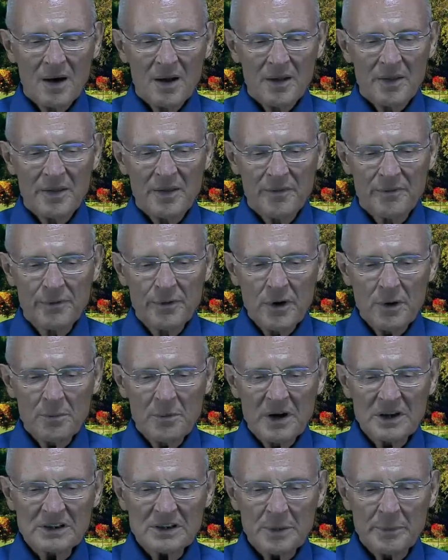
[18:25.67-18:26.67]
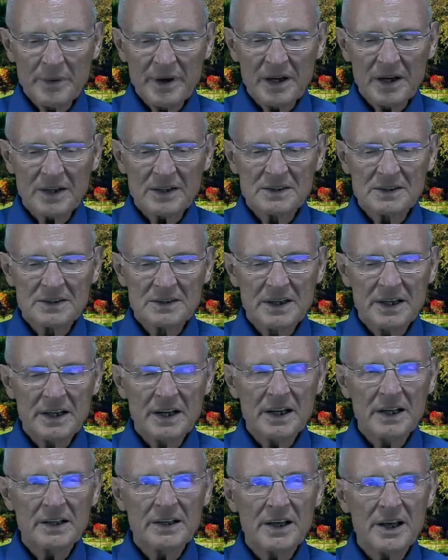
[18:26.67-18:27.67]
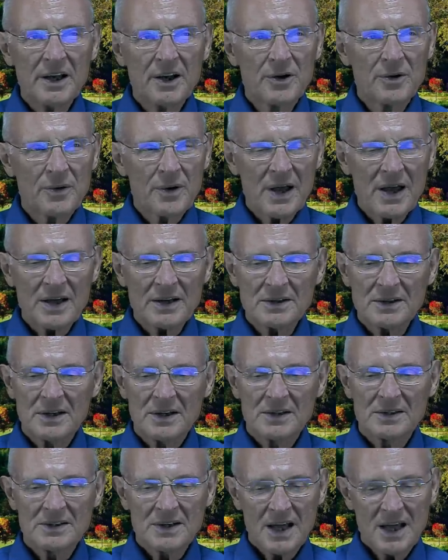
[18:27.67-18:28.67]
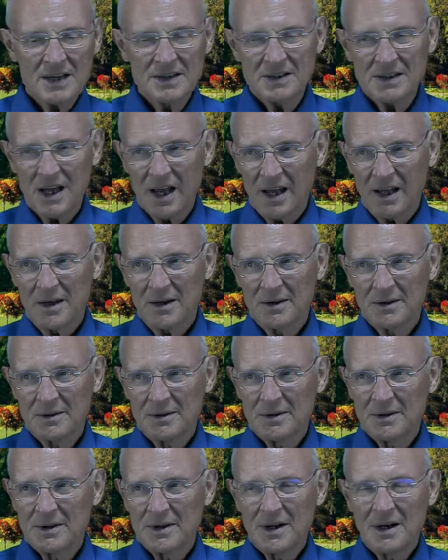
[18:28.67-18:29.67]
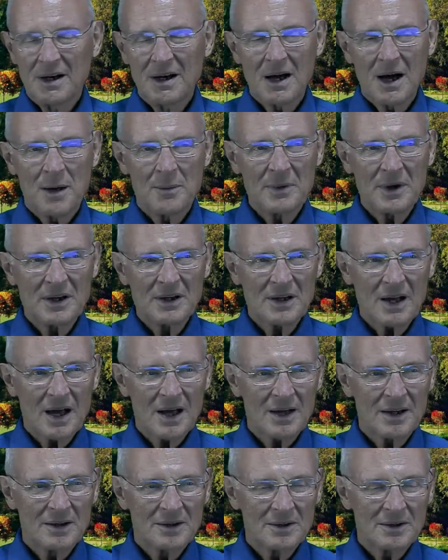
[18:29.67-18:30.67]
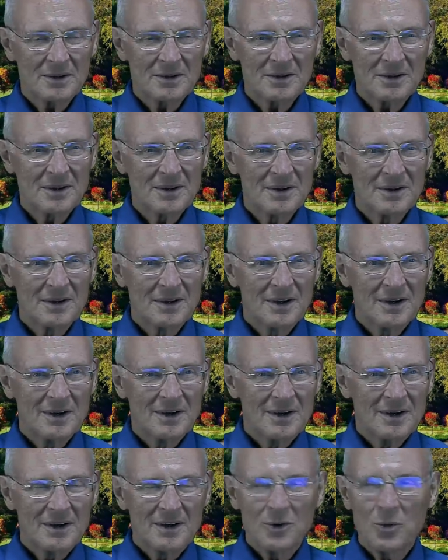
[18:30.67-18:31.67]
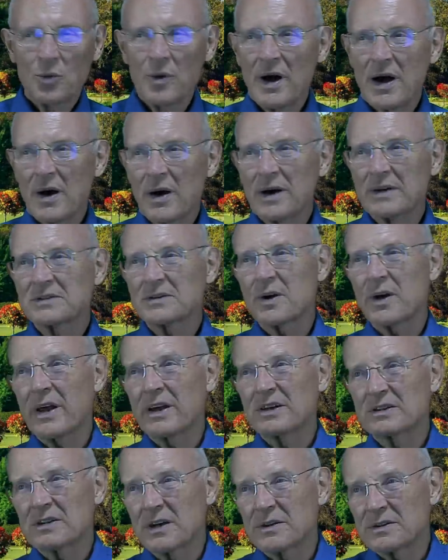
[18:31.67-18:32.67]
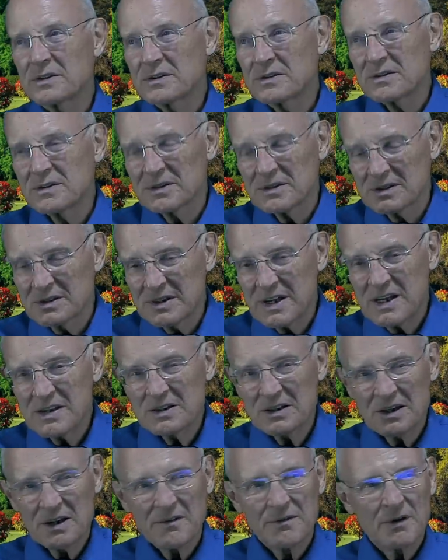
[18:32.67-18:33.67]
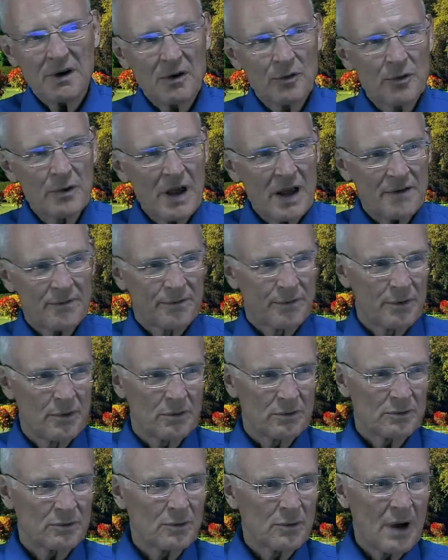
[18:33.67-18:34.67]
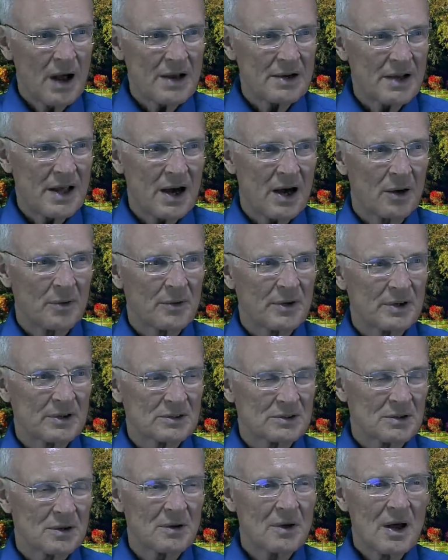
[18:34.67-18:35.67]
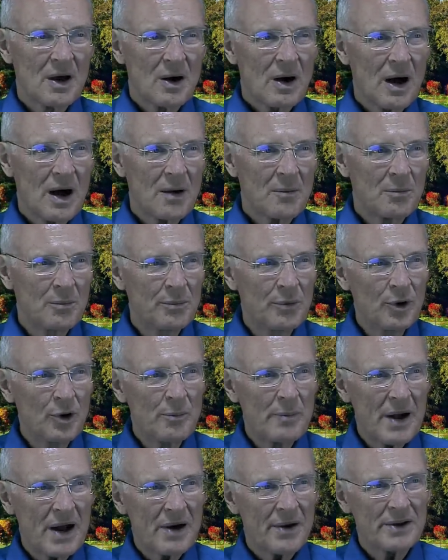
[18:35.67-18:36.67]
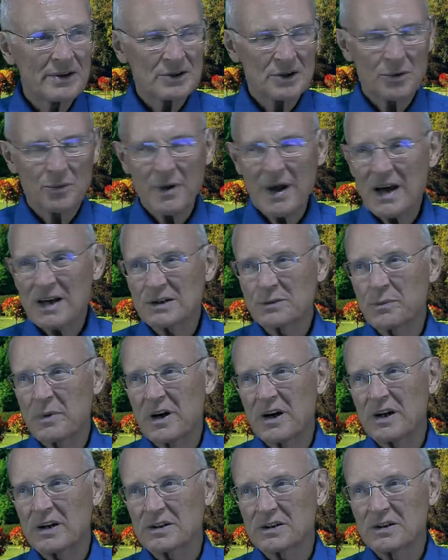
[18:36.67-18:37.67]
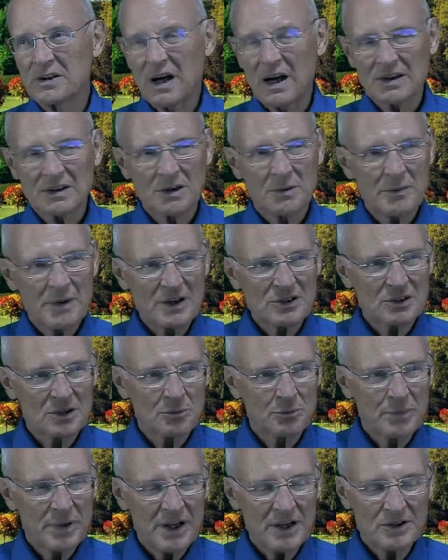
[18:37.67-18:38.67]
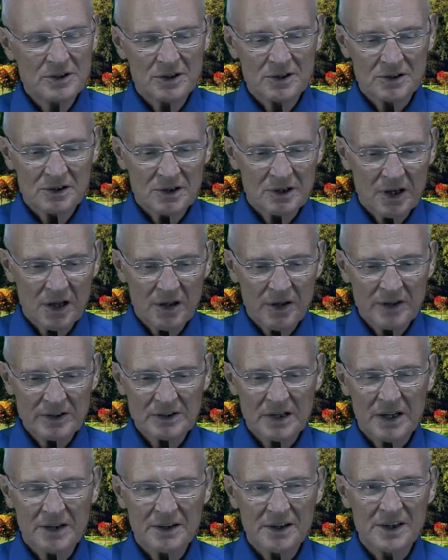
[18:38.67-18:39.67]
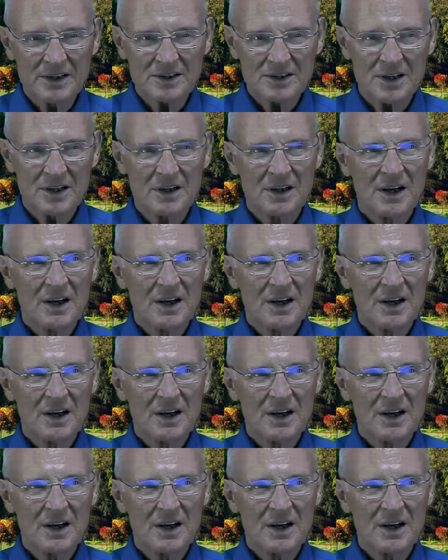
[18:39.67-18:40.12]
the fruit must have been exceedingly great tasting. I mean, I where it's a it's a season of, of great fruit right now. There's yes. blueberries and raspberries, not to mention peaches and other things like this. And